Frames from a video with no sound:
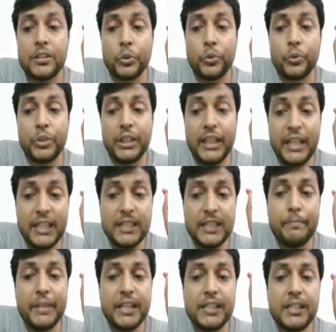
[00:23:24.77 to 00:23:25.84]
so
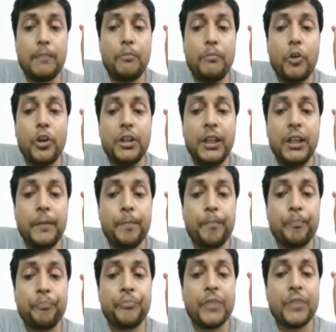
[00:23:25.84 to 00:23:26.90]
its basal
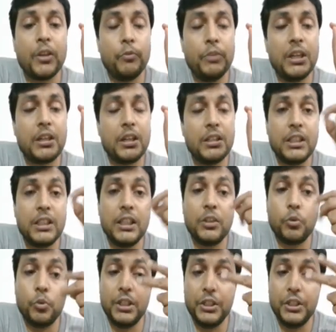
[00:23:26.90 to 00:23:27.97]
body will
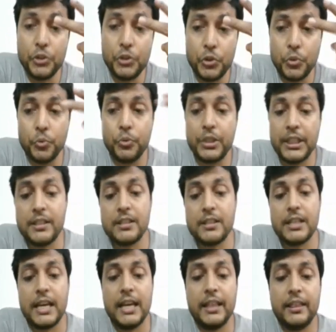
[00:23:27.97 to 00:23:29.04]
contain only two
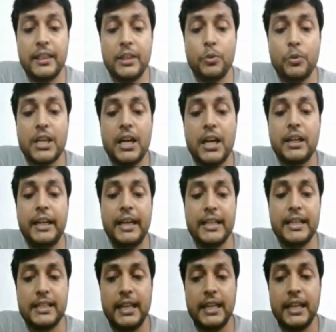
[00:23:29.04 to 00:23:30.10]
rings and those are
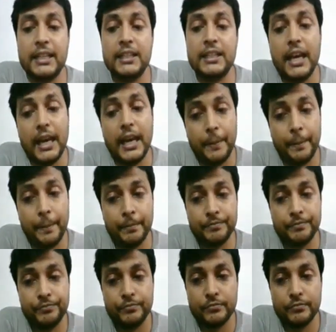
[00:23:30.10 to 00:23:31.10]
S and M.